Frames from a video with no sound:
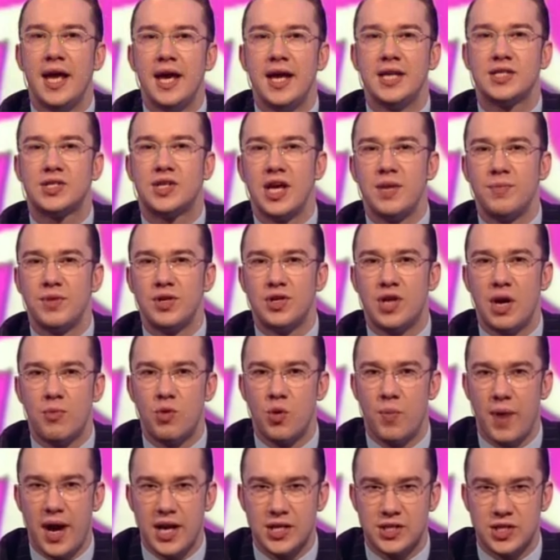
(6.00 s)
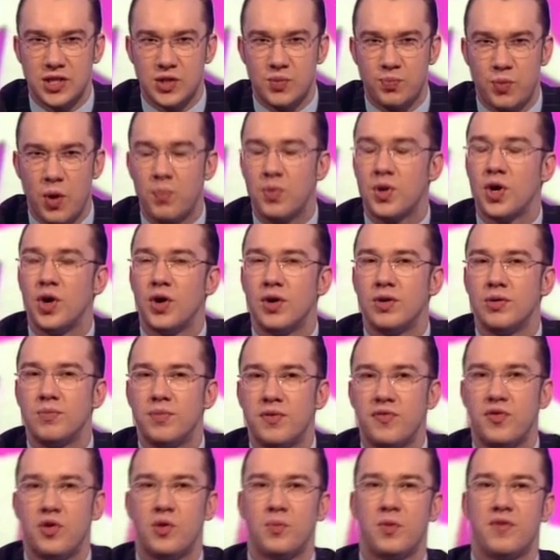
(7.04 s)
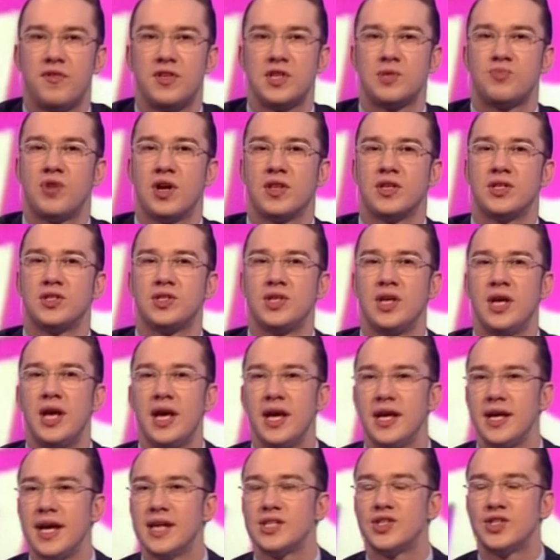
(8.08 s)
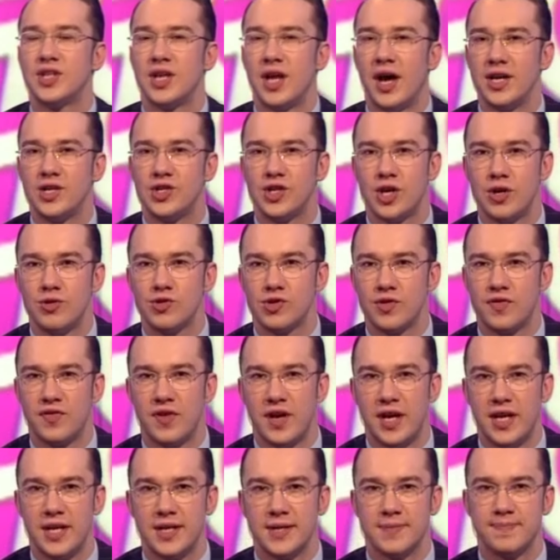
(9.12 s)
here's Demon double bassist Bob Cotton performing with his brothers, Yes Tonight, Josephine.